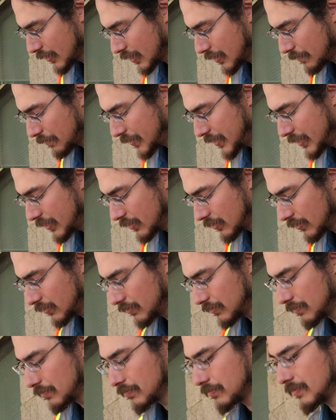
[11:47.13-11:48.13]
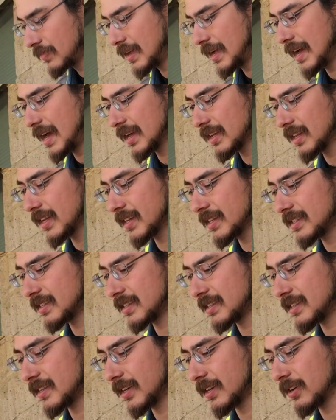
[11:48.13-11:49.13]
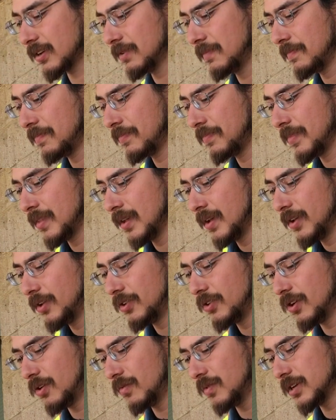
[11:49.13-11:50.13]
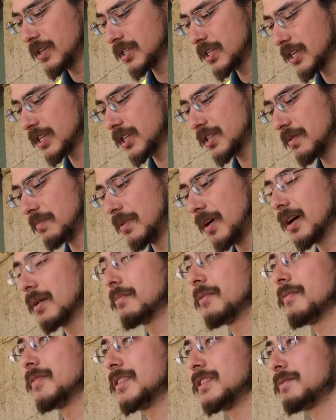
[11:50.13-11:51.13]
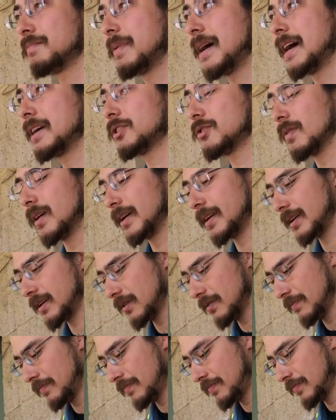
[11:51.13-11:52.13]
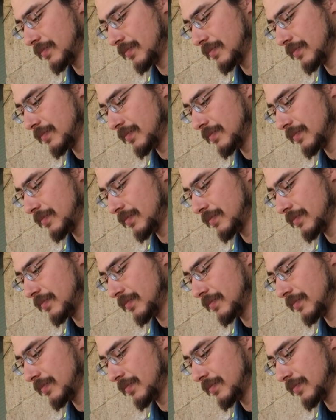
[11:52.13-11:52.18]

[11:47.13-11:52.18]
you're going to peel, act like it's a sticker. You don't want to touch the bottom of this patch right here.